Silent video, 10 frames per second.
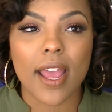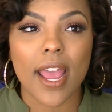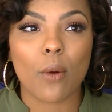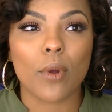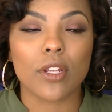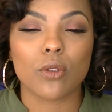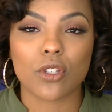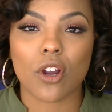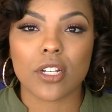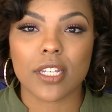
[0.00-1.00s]
And when you
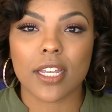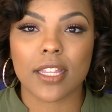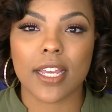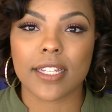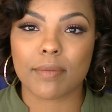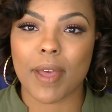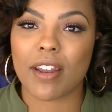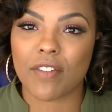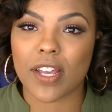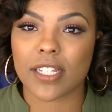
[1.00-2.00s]
start seeing things
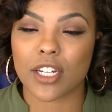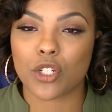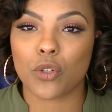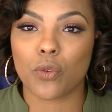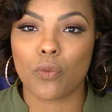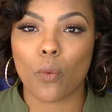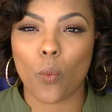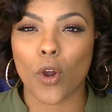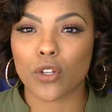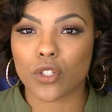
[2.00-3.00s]
manifest that you've
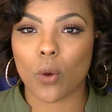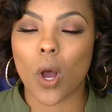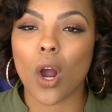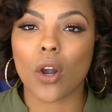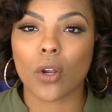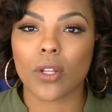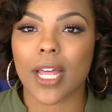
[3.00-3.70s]
worked so hard on,